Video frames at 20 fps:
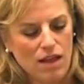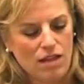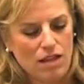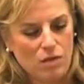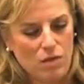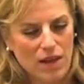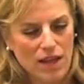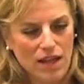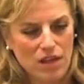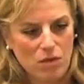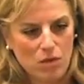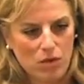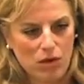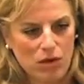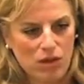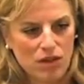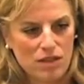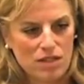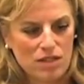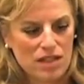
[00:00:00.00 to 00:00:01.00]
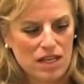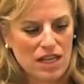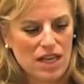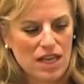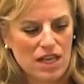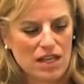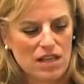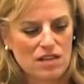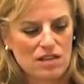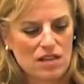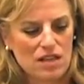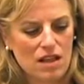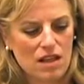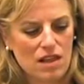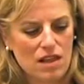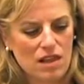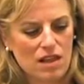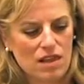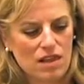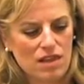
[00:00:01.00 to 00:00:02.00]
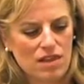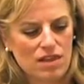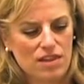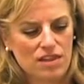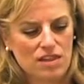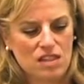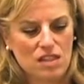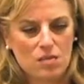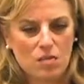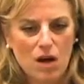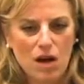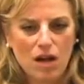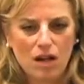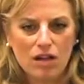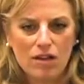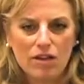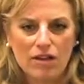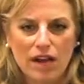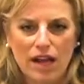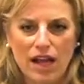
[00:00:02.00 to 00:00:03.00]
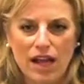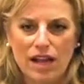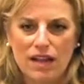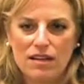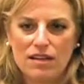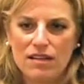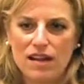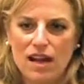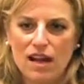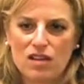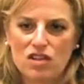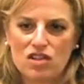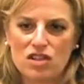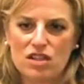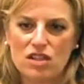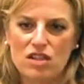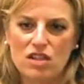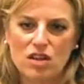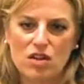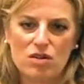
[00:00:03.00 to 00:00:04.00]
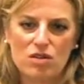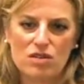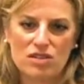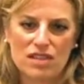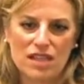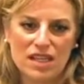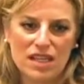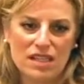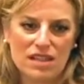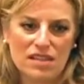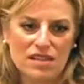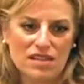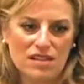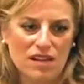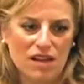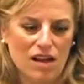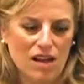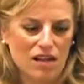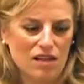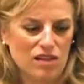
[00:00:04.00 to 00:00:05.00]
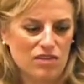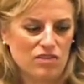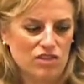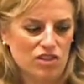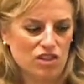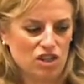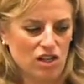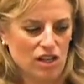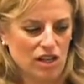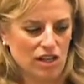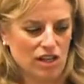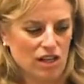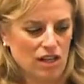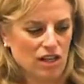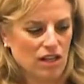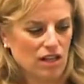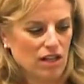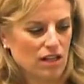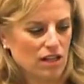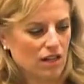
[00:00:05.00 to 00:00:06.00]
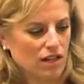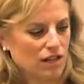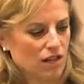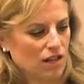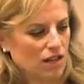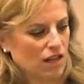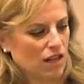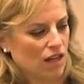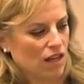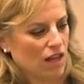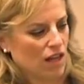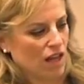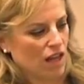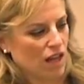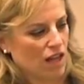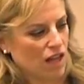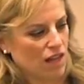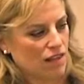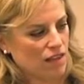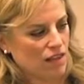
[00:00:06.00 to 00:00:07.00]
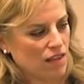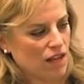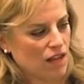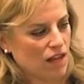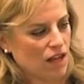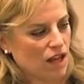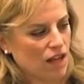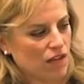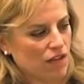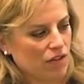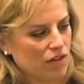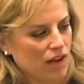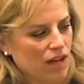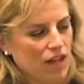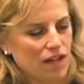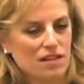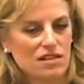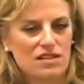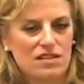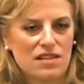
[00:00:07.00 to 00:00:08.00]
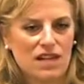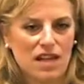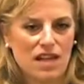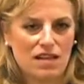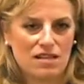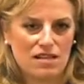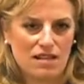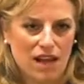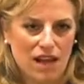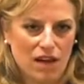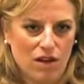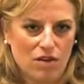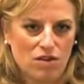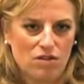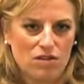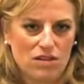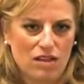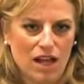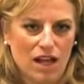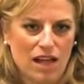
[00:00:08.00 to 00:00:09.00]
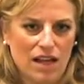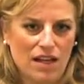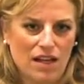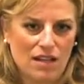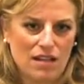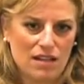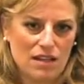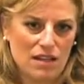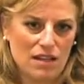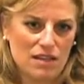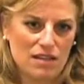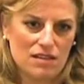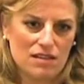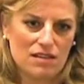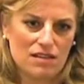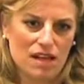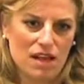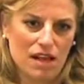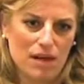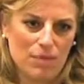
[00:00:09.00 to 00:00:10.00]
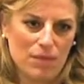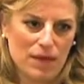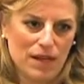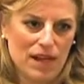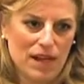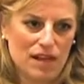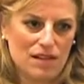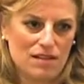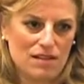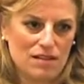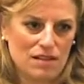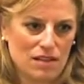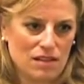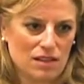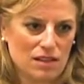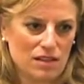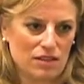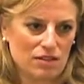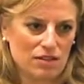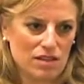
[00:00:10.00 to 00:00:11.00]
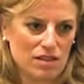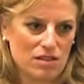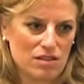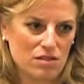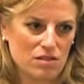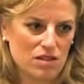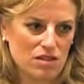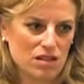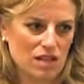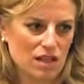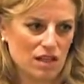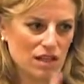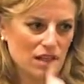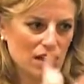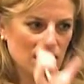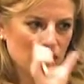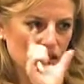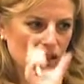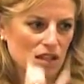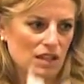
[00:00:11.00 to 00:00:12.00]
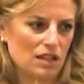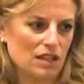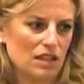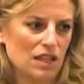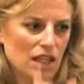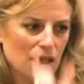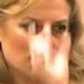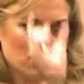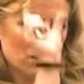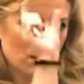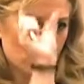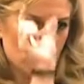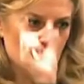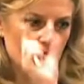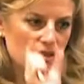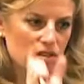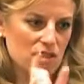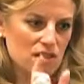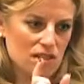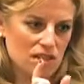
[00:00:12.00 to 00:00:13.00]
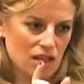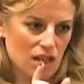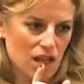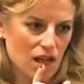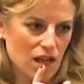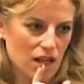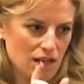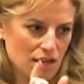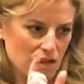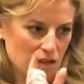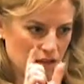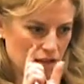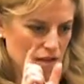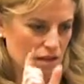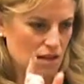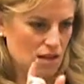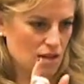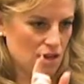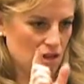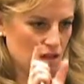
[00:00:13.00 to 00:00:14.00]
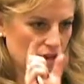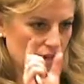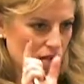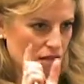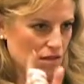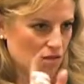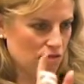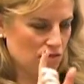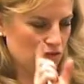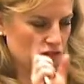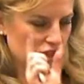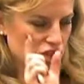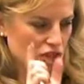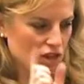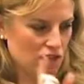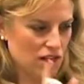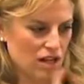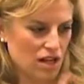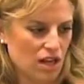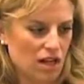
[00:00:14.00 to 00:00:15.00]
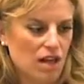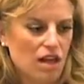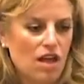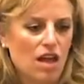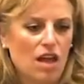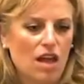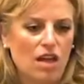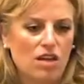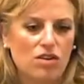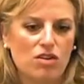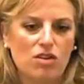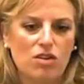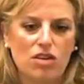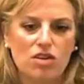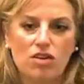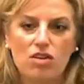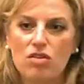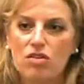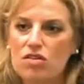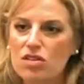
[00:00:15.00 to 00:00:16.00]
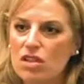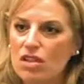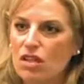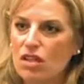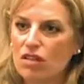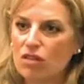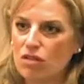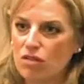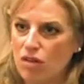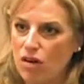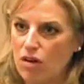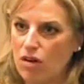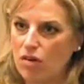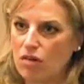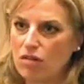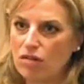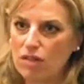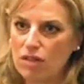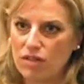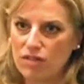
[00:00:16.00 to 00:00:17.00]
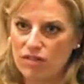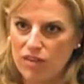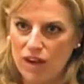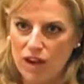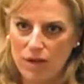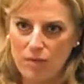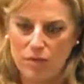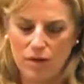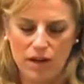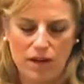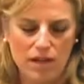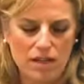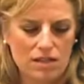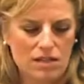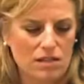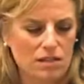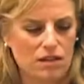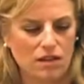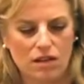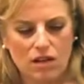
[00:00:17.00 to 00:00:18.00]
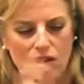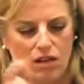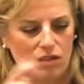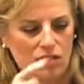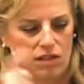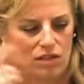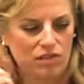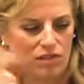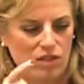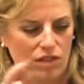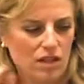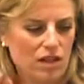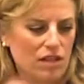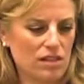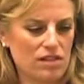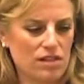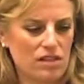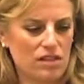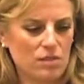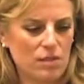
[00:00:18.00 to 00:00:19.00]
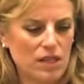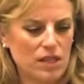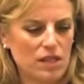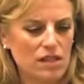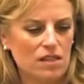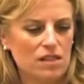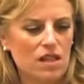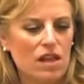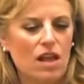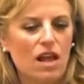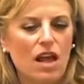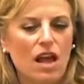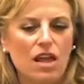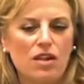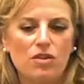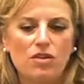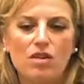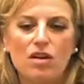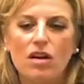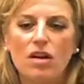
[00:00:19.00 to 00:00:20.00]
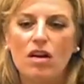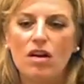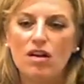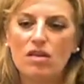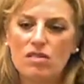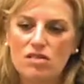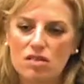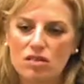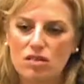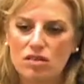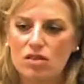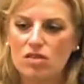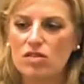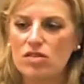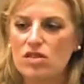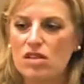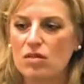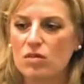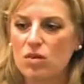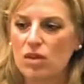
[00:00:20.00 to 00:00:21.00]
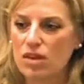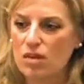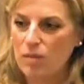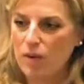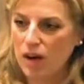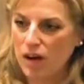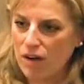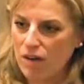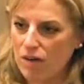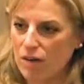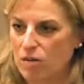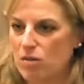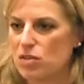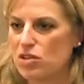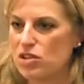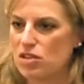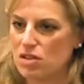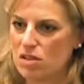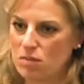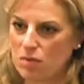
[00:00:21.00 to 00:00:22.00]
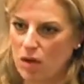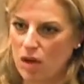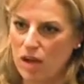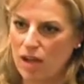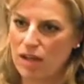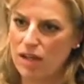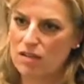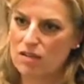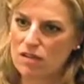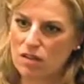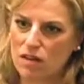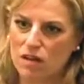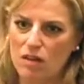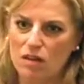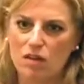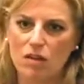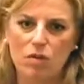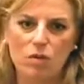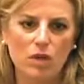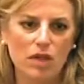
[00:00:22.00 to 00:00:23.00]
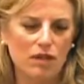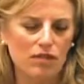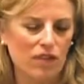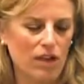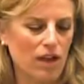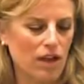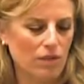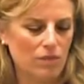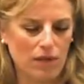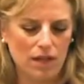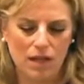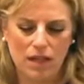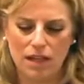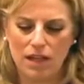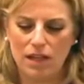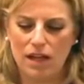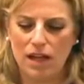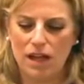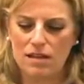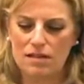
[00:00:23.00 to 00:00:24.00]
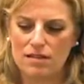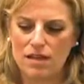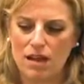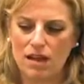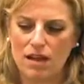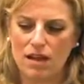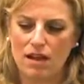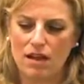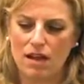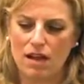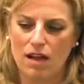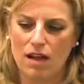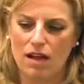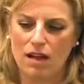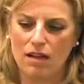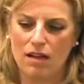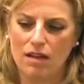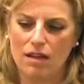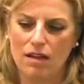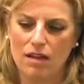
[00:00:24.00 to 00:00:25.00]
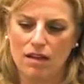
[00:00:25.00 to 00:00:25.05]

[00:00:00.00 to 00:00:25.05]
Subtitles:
The way it works is the smaller end actually goes inside the vagina, and the other end stays out, and it is up against the clitoris. So it's kind of like a little clip that goes inside the vagina. And you can use it on your own. It vibrates in all different kinds of speeds. And you can also use it with a partner, which is why it's called the We-Vibe. It has a,